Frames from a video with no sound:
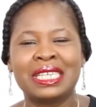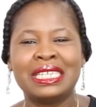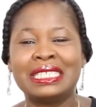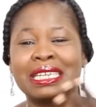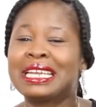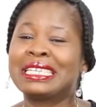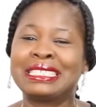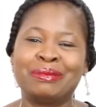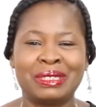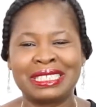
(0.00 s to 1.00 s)
It's another
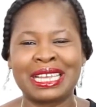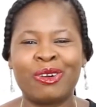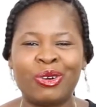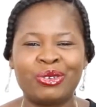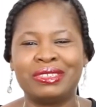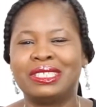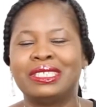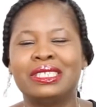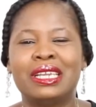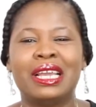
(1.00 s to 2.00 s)
semester
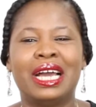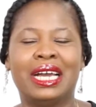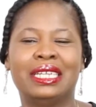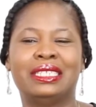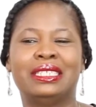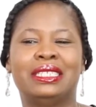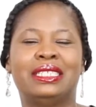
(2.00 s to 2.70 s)
already, and